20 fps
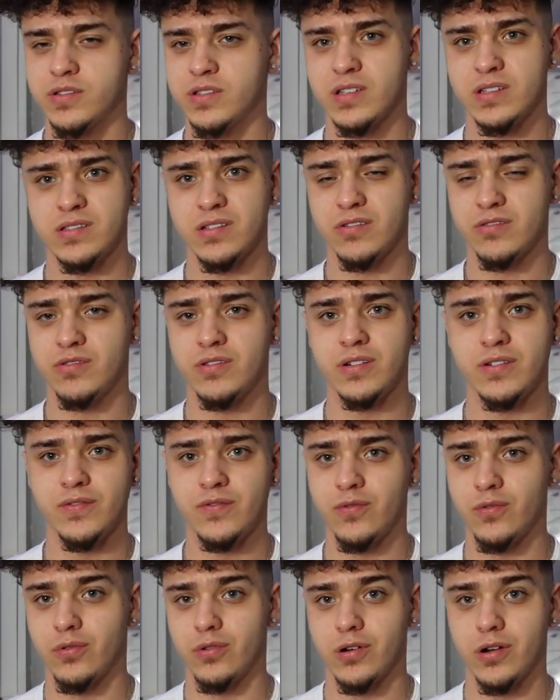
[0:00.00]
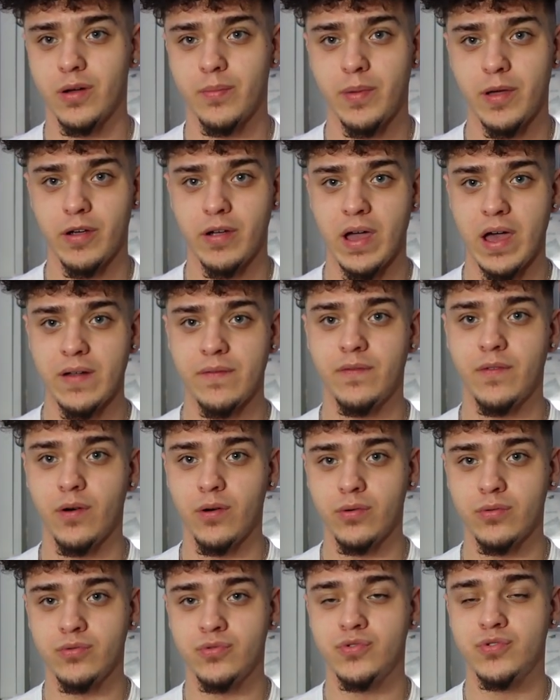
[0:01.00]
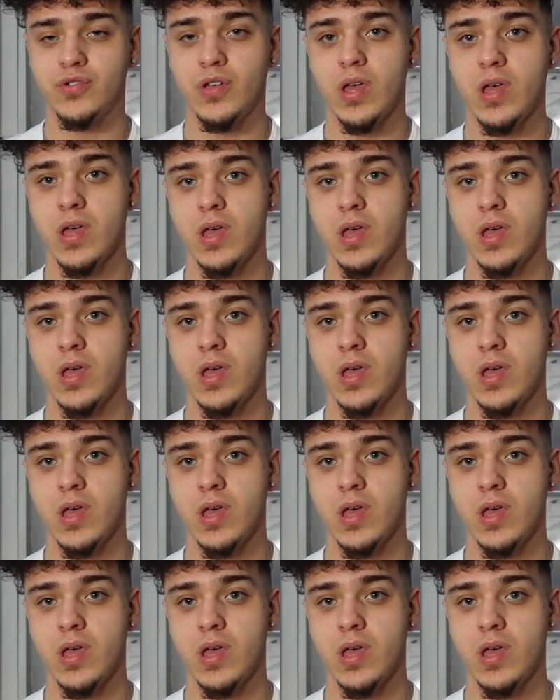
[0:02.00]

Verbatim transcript: 600 for a pair of headphones